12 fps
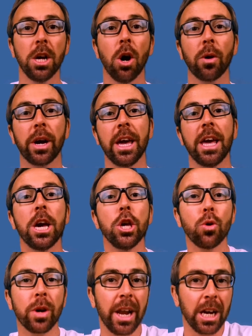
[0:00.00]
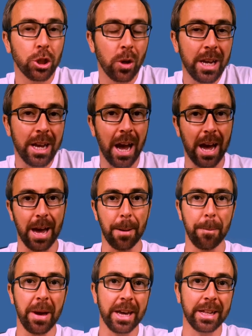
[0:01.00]
okay, you can actually
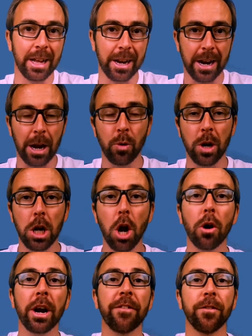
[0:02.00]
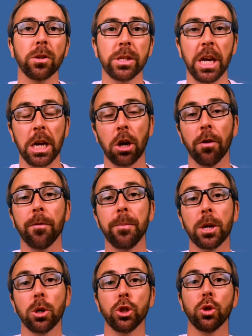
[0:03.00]
make the runway longer for takeoff
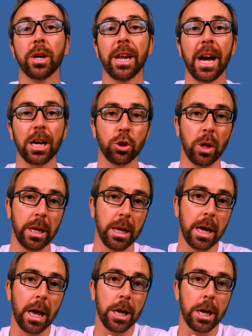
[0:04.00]
because you can actually